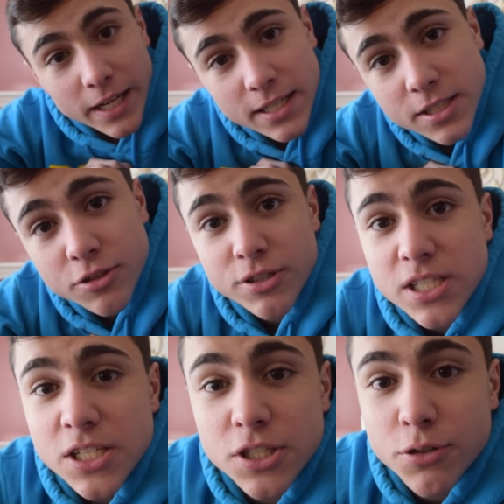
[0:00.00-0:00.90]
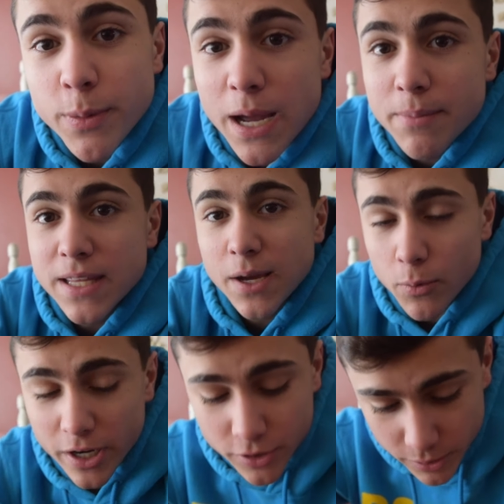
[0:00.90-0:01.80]
Next is Christine just reminded me that
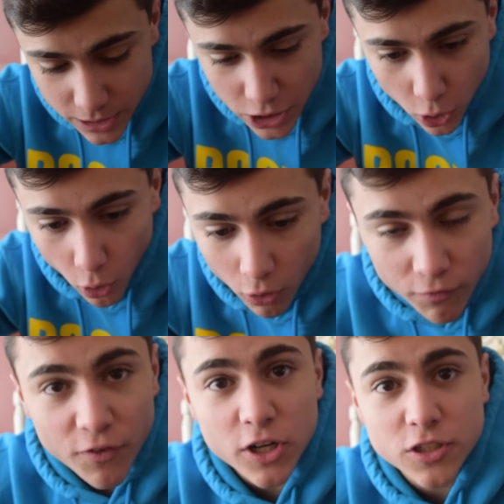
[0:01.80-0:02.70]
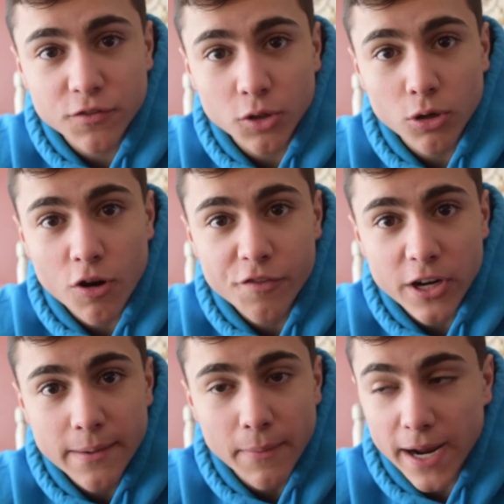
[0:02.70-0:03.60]
we are doing the whole first floor over
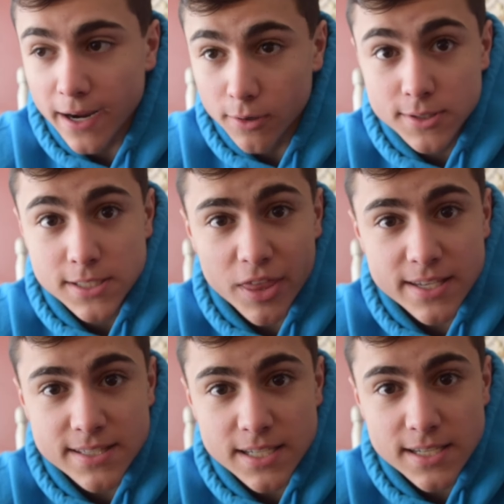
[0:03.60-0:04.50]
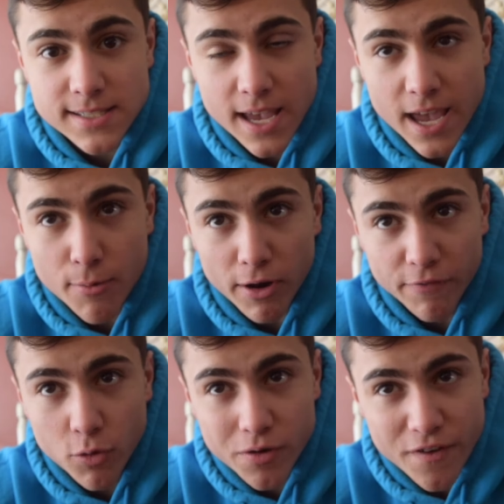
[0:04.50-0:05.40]
in my house. This is a, what,
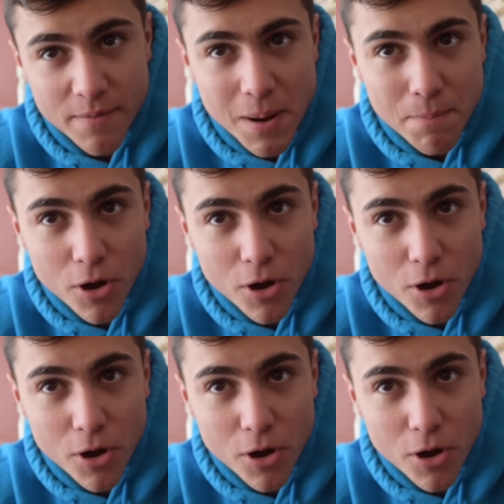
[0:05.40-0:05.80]
four to five month